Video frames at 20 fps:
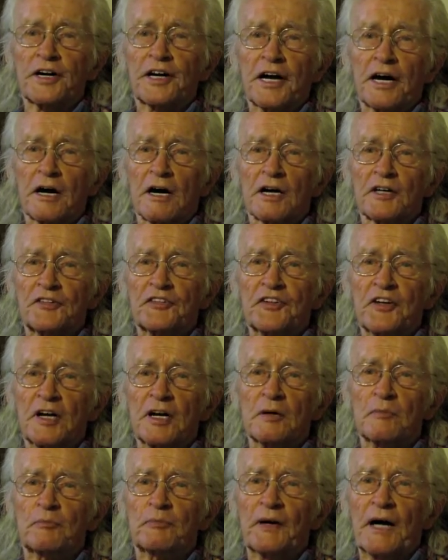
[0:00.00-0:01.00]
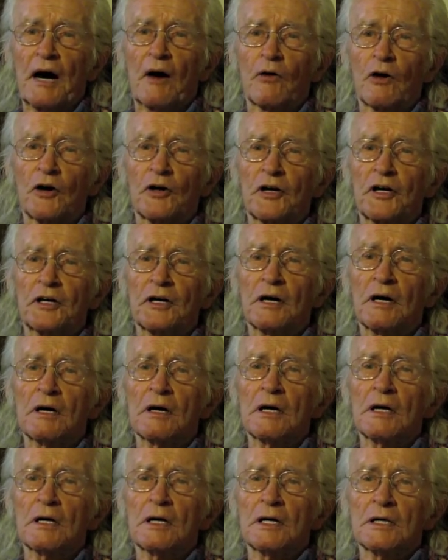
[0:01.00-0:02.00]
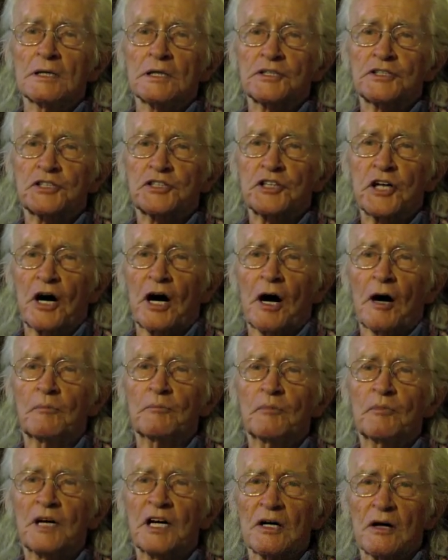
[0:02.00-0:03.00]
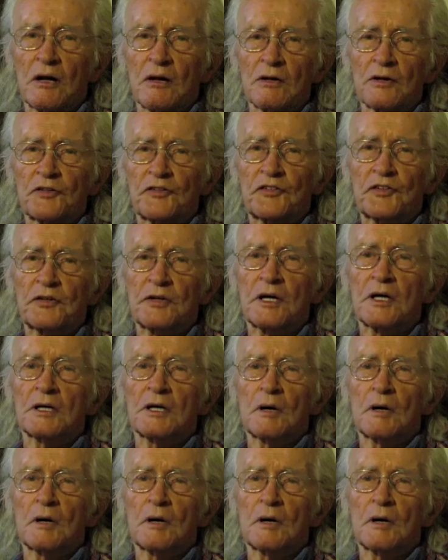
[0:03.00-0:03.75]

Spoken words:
kerosene-powered saw mills,